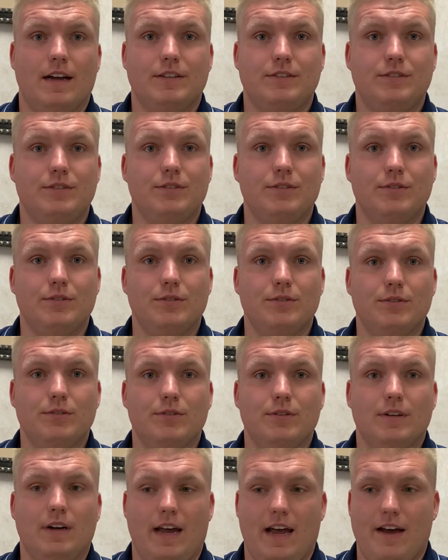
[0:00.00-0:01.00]

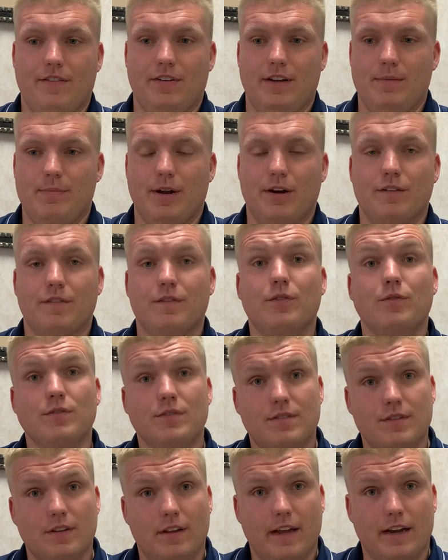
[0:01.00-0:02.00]
to have a better food
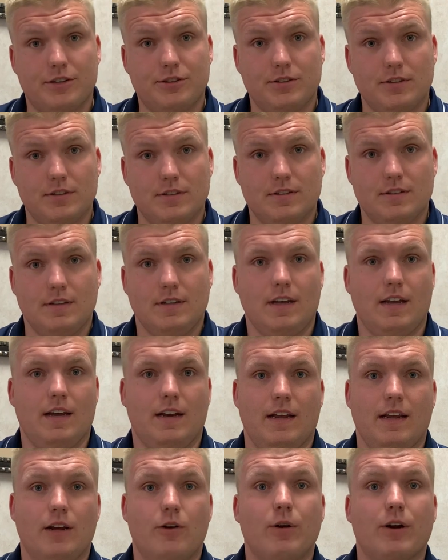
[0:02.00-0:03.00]
selection and
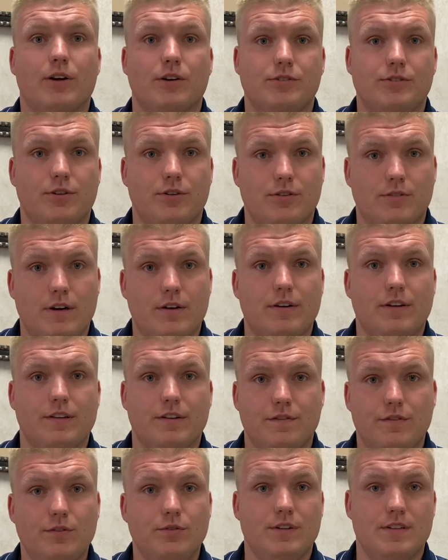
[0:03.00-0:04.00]
a quicker turnaround on the
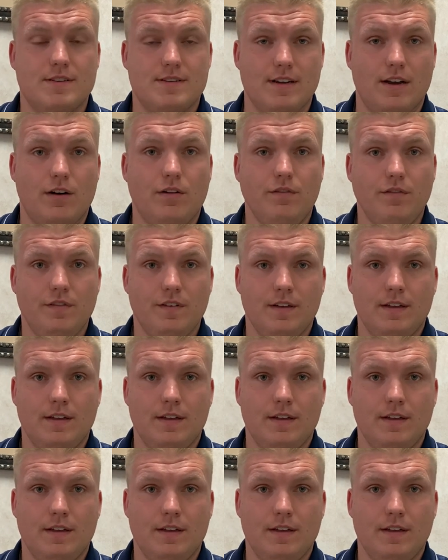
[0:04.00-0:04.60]
food itself.